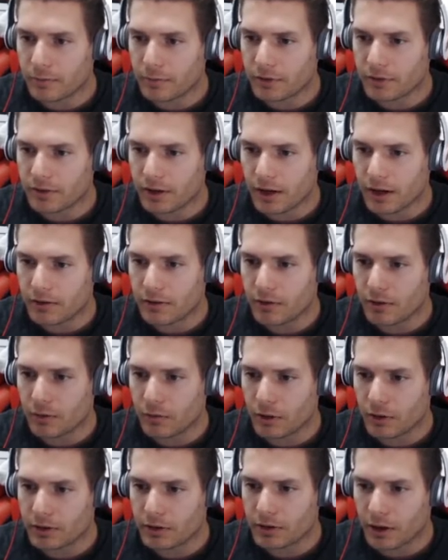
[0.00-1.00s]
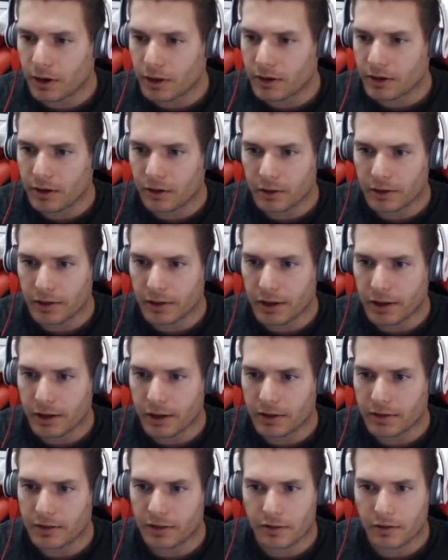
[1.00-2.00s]
besides the one card, it
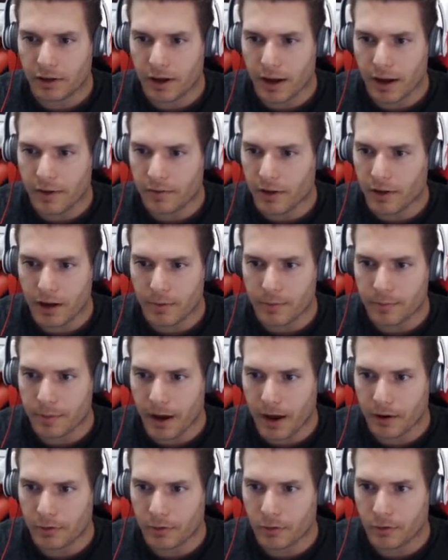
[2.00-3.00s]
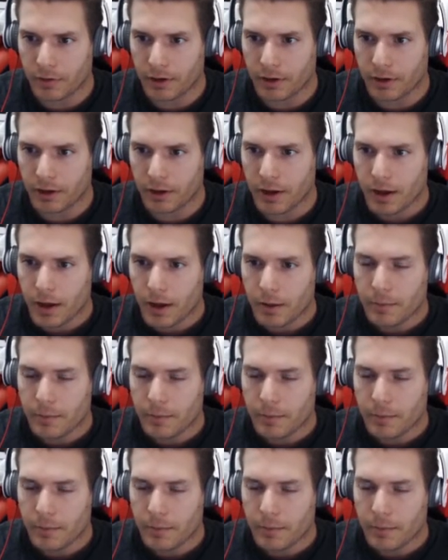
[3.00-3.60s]
doesn't have any back row really.